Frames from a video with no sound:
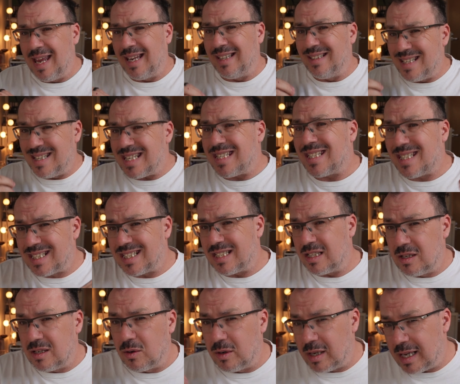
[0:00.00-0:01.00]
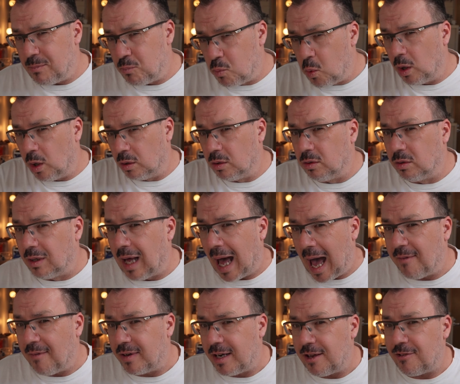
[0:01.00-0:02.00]
This will
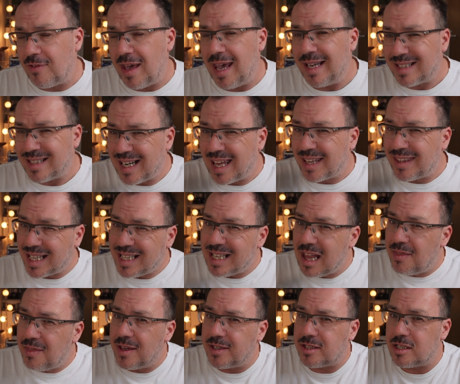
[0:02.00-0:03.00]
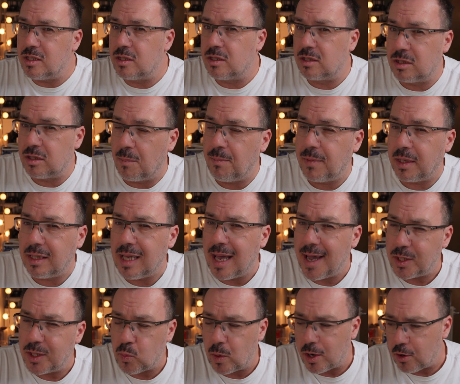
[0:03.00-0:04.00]
have an effect, and I think that this is something that
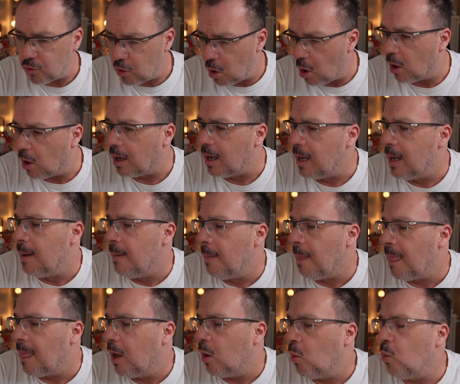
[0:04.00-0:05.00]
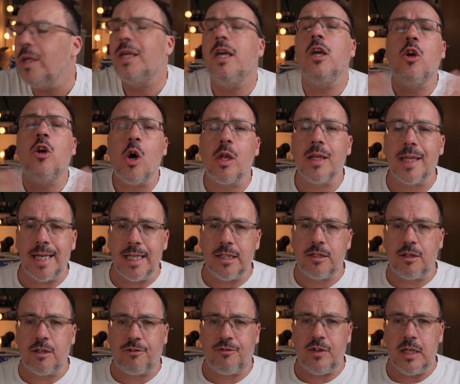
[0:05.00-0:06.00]
has went wrong. We can call it
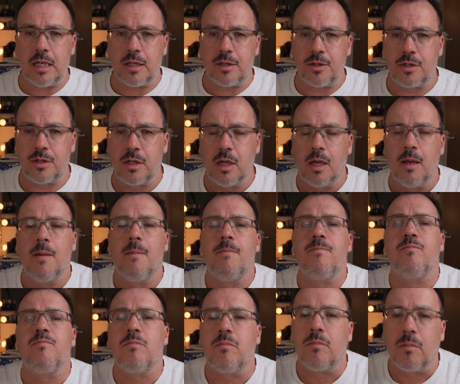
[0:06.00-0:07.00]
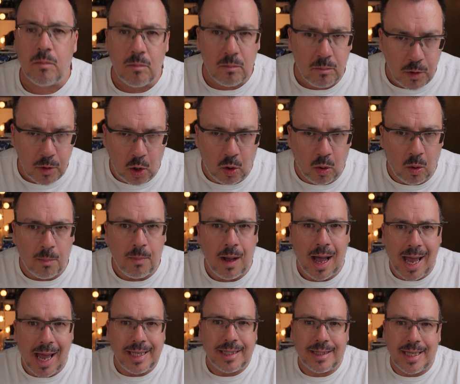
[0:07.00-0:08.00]
interference, but
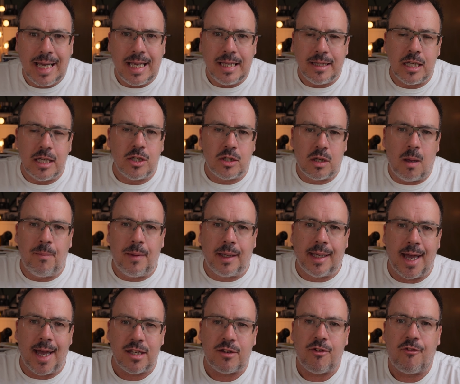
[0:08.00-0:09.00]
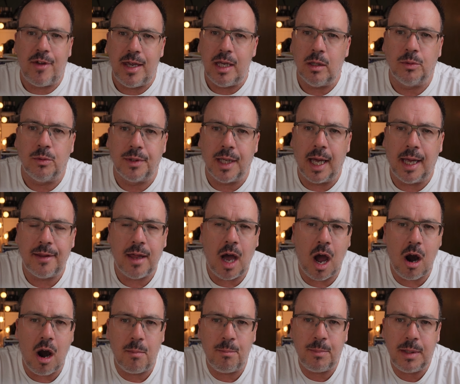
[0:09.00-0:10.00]
I think that something has failed, and the
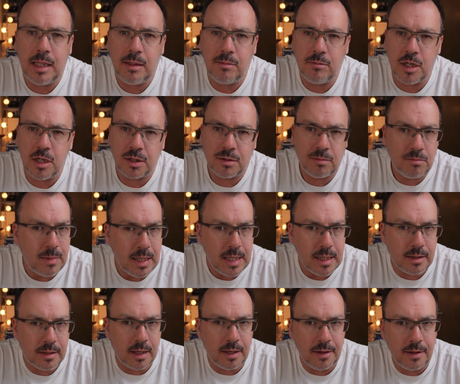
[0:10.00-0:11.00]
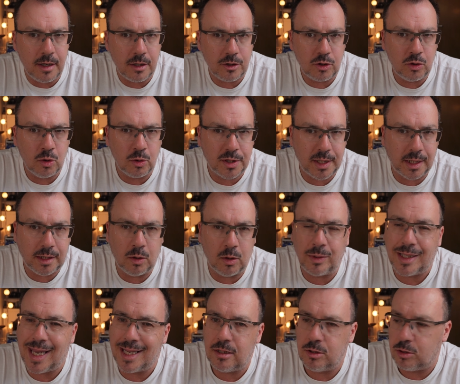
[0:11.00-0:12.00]
heartbeat just means that there's no signal
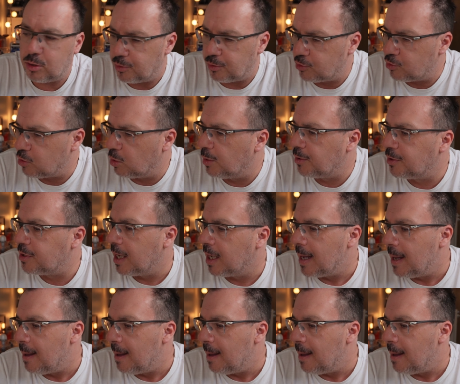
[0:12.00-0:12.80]
getting to the drones.